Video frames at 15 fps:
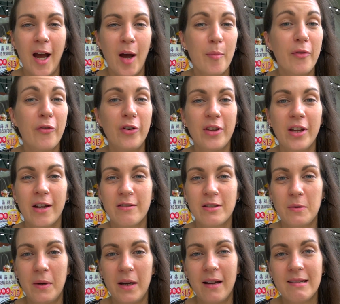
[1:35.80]
before they're going
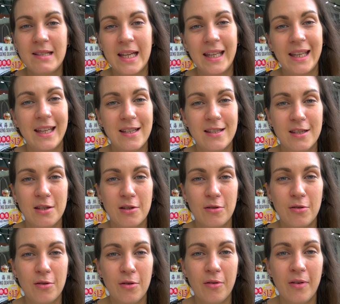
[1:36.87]
to work, taking kids to
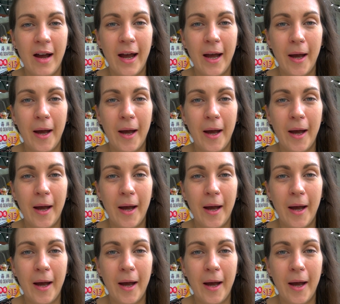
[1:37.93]
school,